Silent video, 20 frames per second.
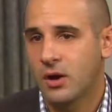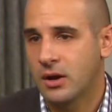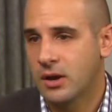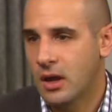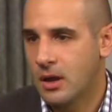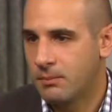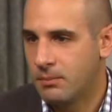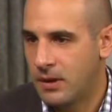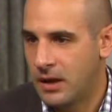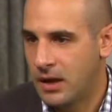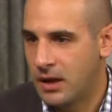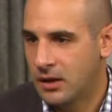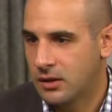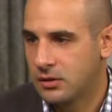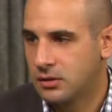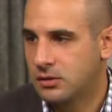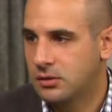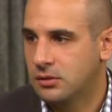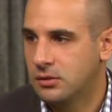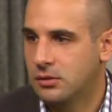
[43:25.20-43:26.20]
i got
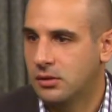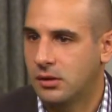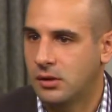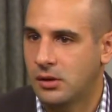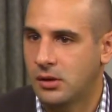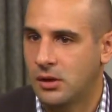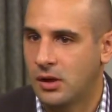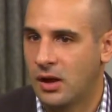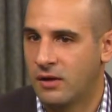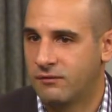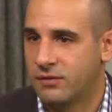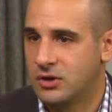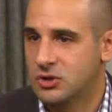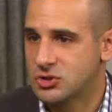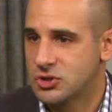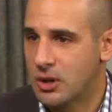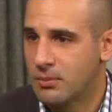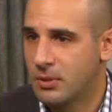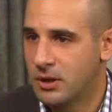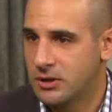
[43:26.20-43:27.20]
back uh, i
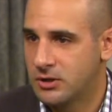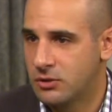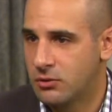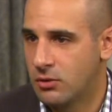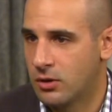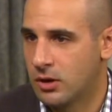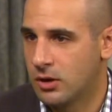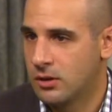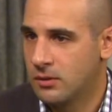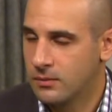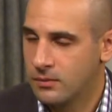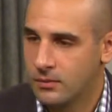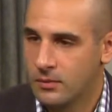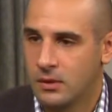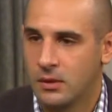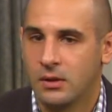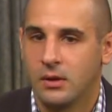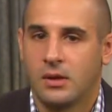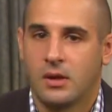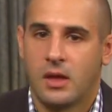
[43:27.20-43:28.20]
finished up my degree
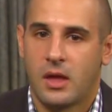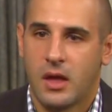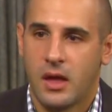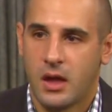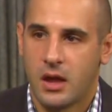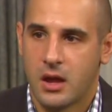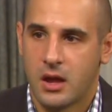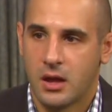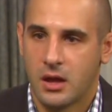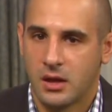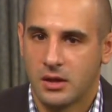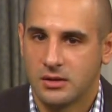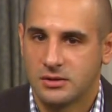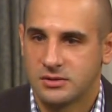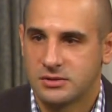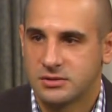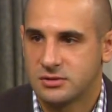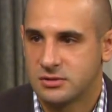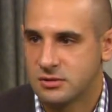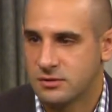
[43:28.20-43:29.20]
mm-hmm.
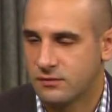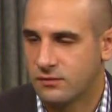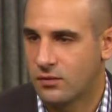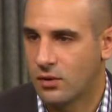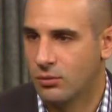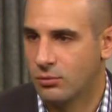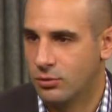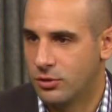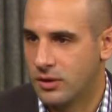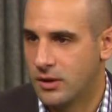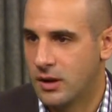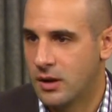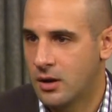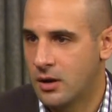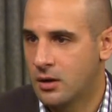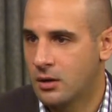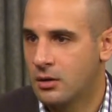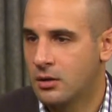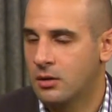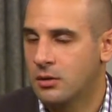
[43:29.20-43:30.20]
and from
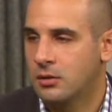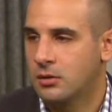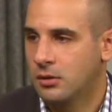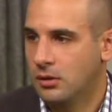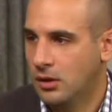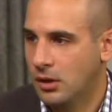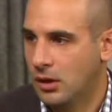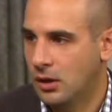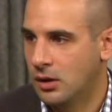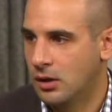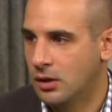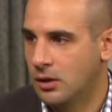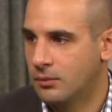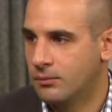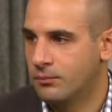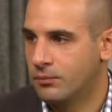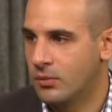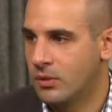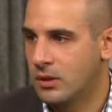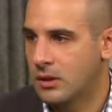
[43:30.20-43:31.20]
there
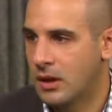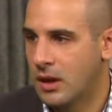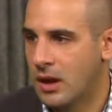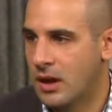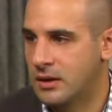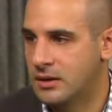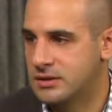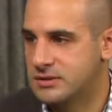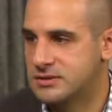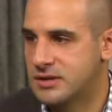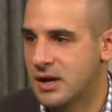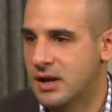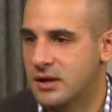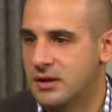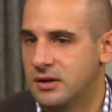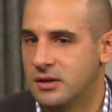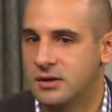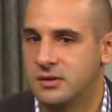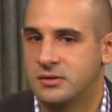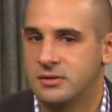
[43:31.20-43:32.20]
um, i
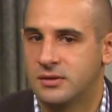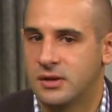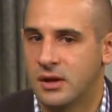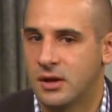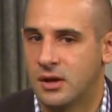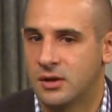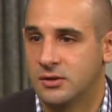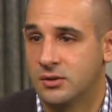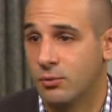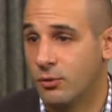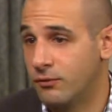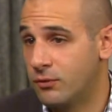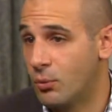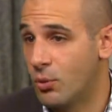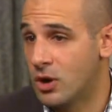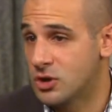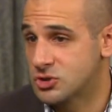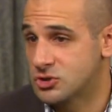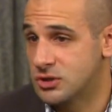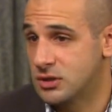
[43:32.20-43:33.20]
decided uh, to move to
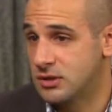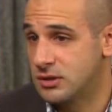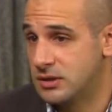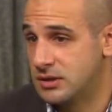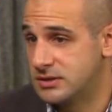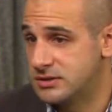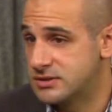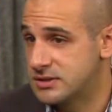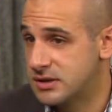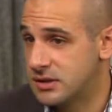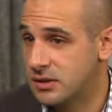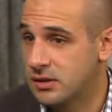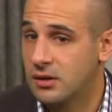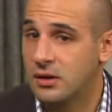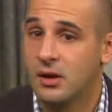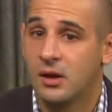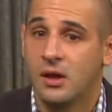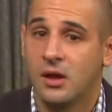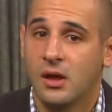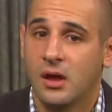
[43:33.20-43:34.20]
washington d.c
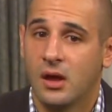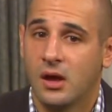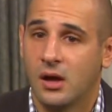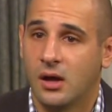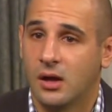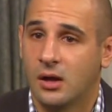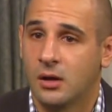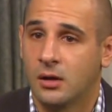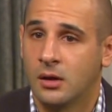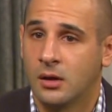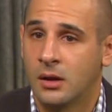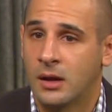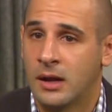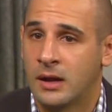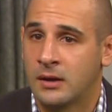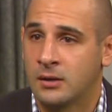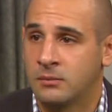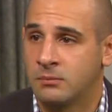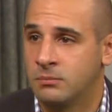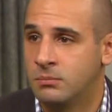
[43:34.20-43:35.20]
mm-hmm. Uh,
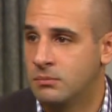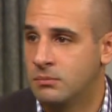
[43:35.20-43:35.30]
i